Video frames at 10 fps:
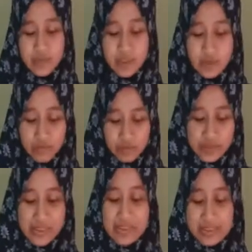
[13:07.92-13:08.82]
Focusing
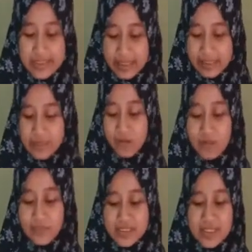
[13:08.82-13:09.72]
instead
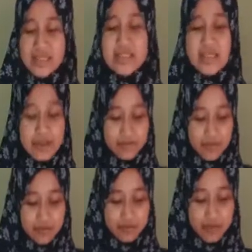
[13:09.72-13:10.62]
on personal
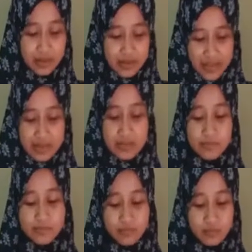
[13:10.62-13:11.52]
values, gossip,
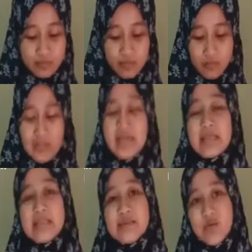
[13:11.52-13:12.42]
individuals,
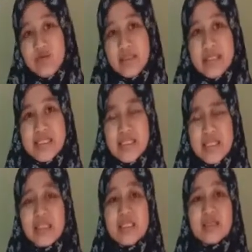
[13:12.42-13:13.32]
styles of
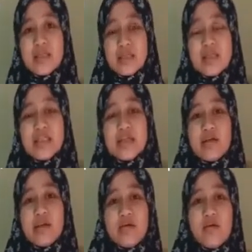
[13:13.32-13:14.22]
personality, and
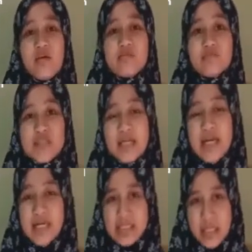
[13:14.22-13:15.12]
personal tastes.
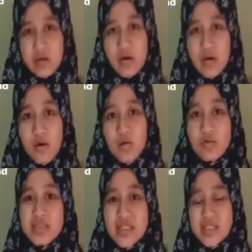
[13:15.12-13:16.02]

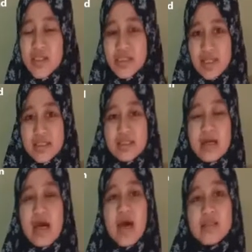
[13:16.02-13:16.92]
This
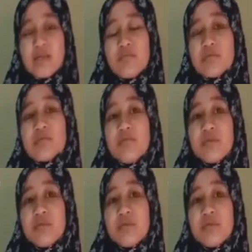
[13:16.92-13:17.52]
conflict can see